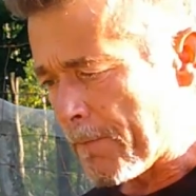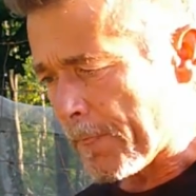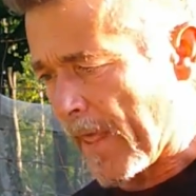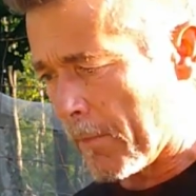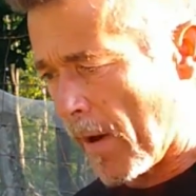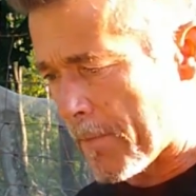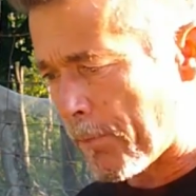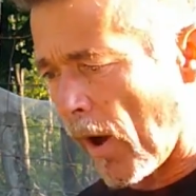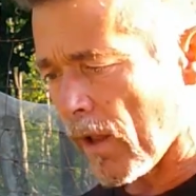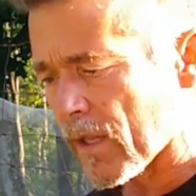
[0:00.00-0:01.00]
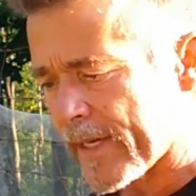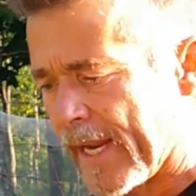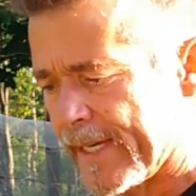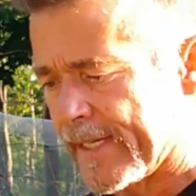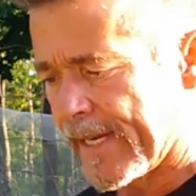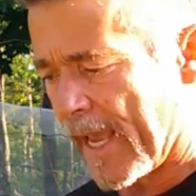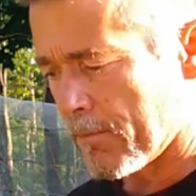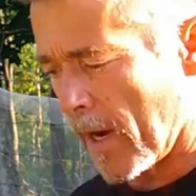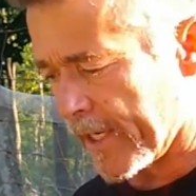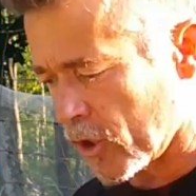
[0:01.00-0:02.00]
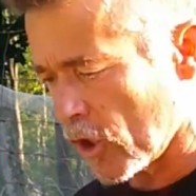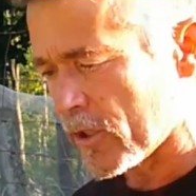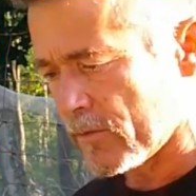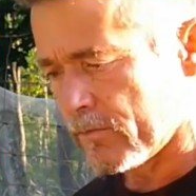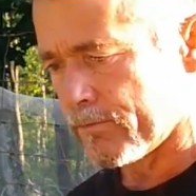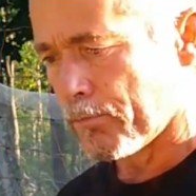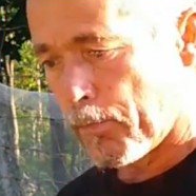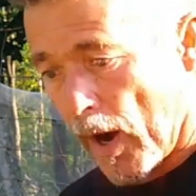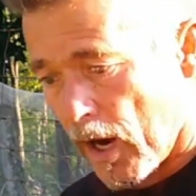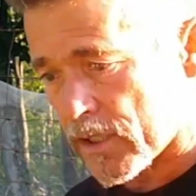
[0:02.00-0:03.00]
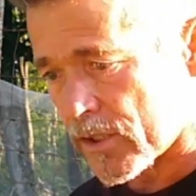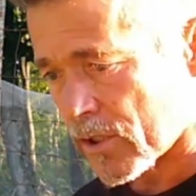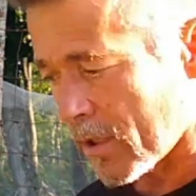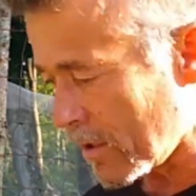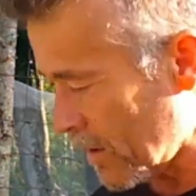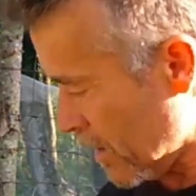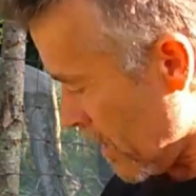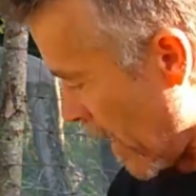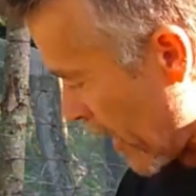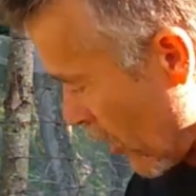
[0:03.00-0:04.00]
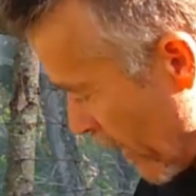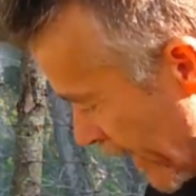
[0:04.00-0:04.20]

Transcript: that my pollinating and my good bugs are going to get